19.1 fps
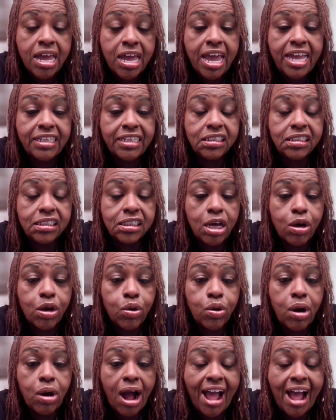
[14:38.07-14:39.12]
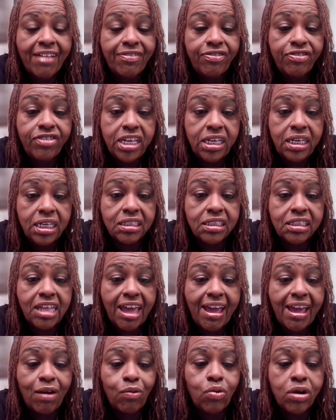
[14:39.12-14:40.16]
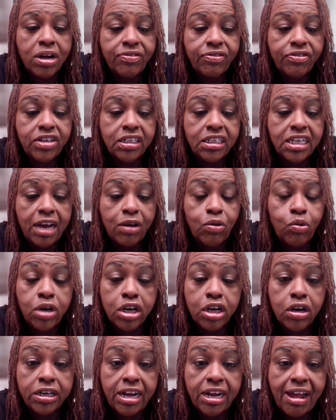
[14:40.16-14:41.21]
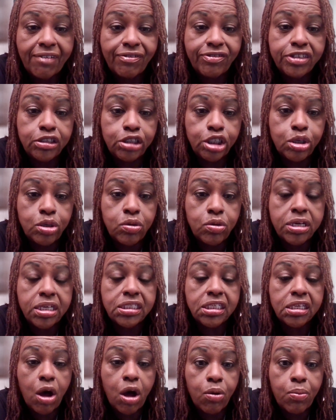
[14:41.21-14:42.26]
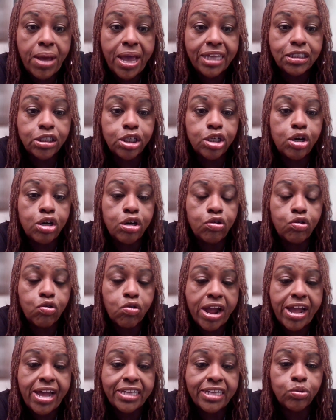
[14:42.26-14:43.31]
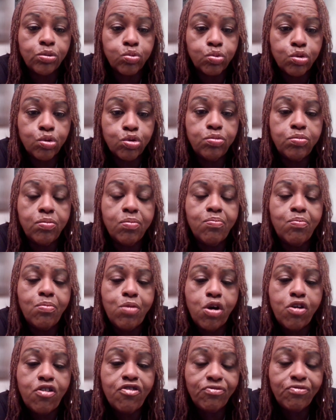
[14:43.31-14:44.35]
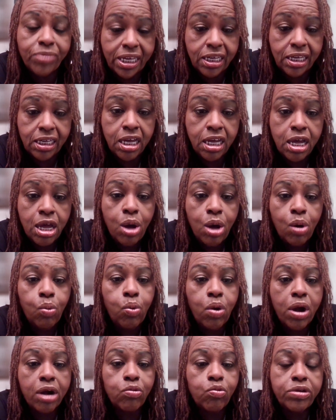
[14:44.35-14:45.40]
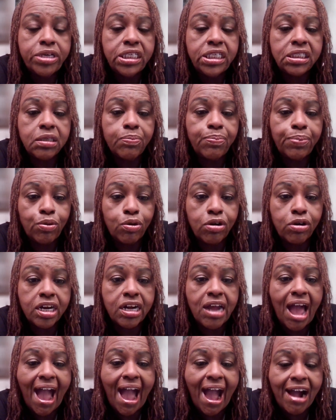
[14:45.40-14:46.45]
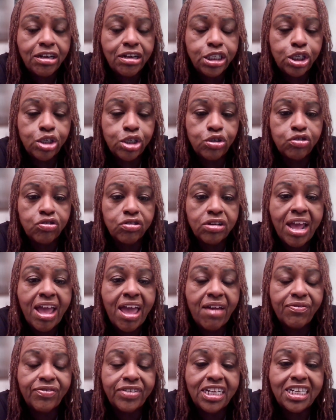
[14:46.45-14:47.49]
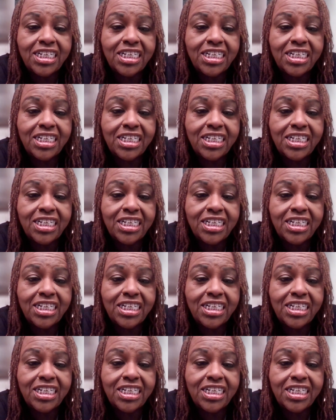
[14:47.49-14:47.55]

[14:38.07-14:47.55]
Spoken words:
And so I think that one thing that we're going to have to do is go back to a grassroots movement where we support our children having a